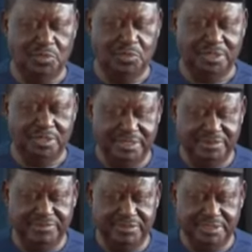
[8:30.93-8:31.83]
who
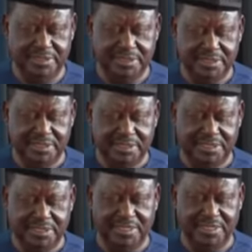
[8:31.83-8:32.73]
believed
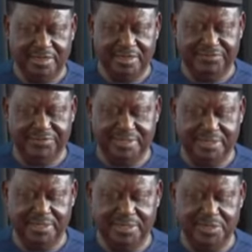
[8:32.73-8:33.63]
that
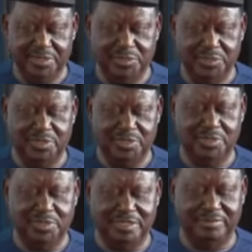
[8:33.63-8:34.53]
Africa will
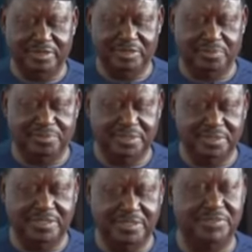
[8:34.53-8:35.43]
only develop
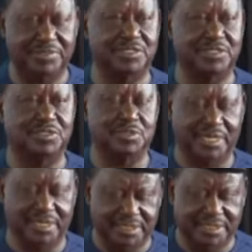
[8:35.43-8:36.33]
if it is
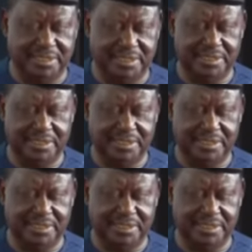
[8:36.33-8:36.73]
united.